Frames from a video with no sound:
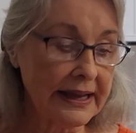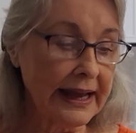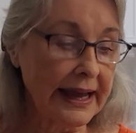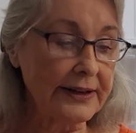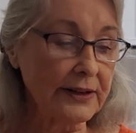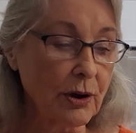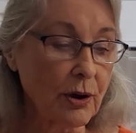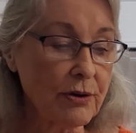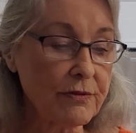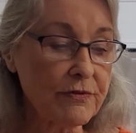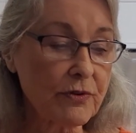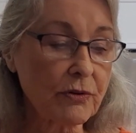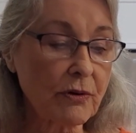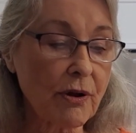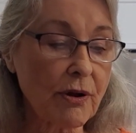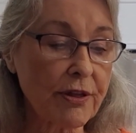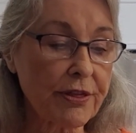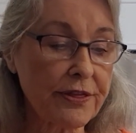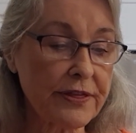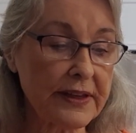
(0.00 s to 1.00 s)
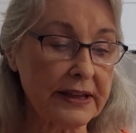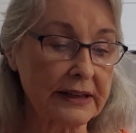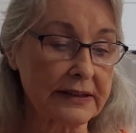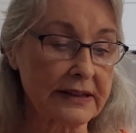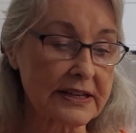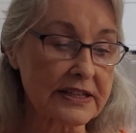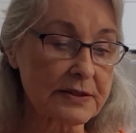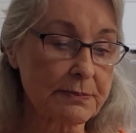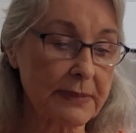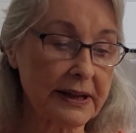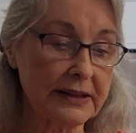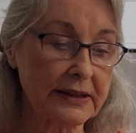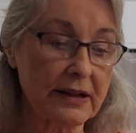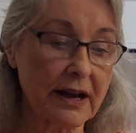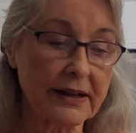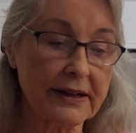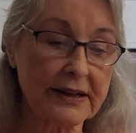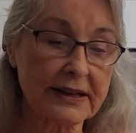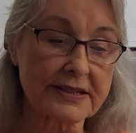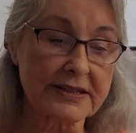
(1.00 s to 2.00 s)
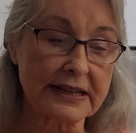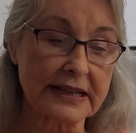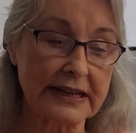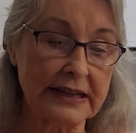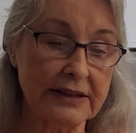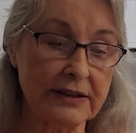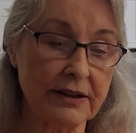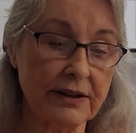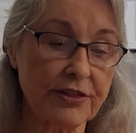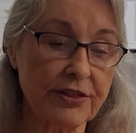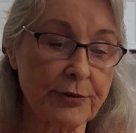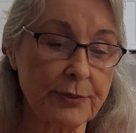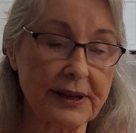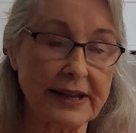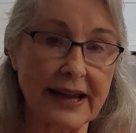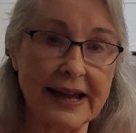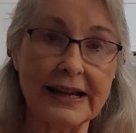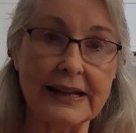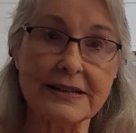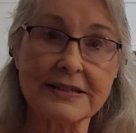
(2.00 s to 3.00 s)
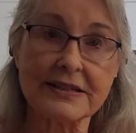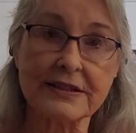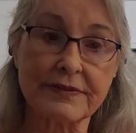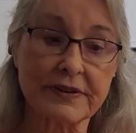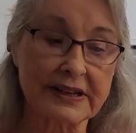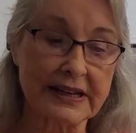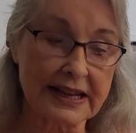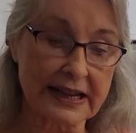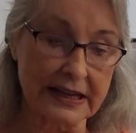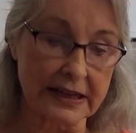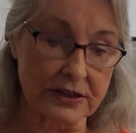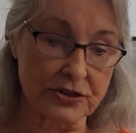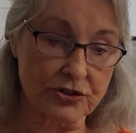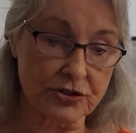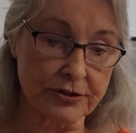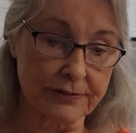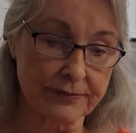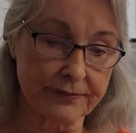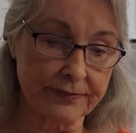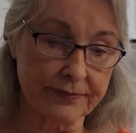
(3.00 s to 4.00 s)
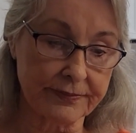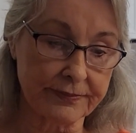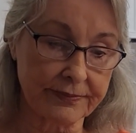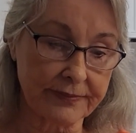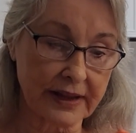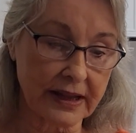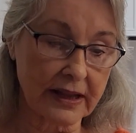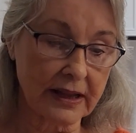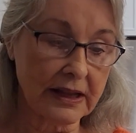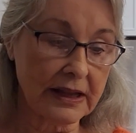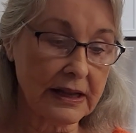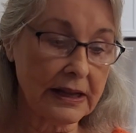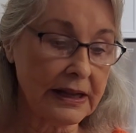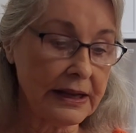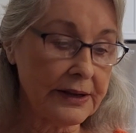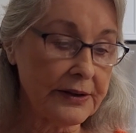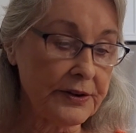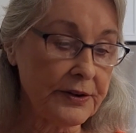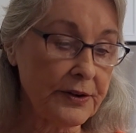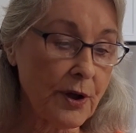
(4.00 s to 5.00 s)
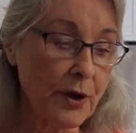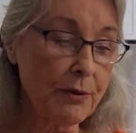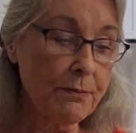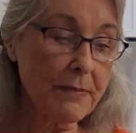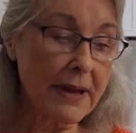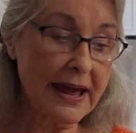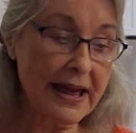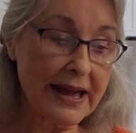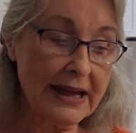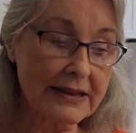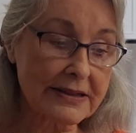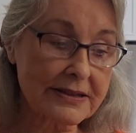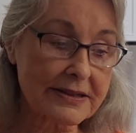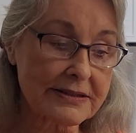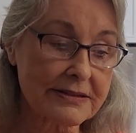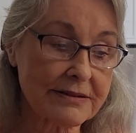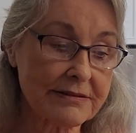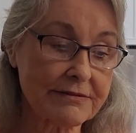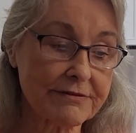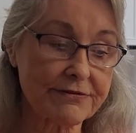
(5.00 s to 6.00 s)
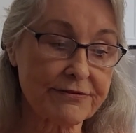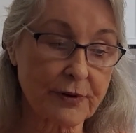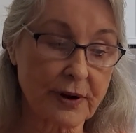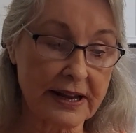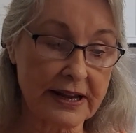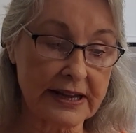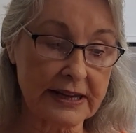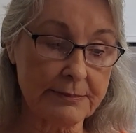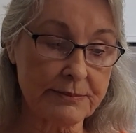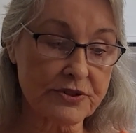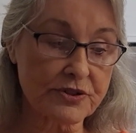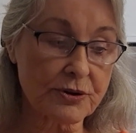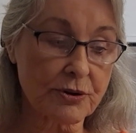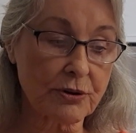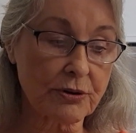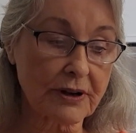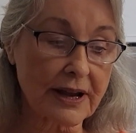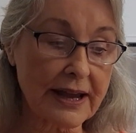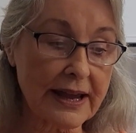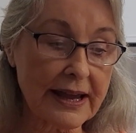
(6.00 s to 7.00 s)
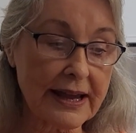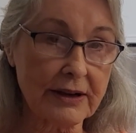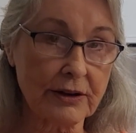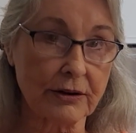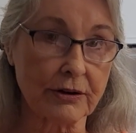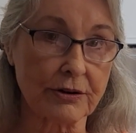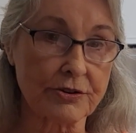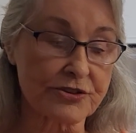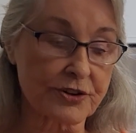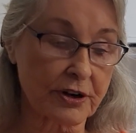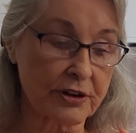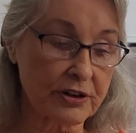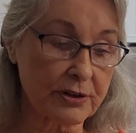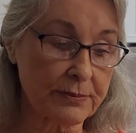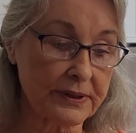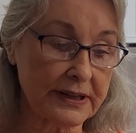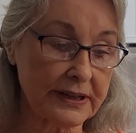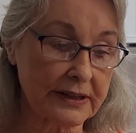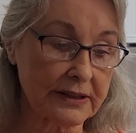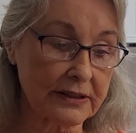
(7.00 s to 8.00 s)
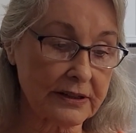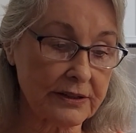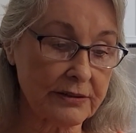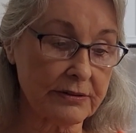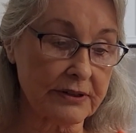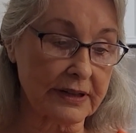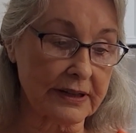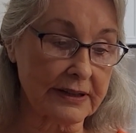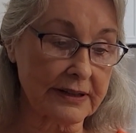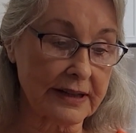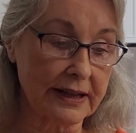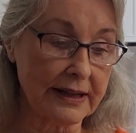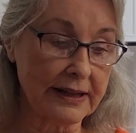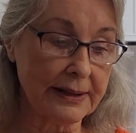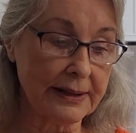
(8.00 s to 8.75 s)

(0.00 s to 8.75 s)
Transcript: and overall thickness may not exceed 3/8 of an inch. No mats, frames, or hangers are to be included.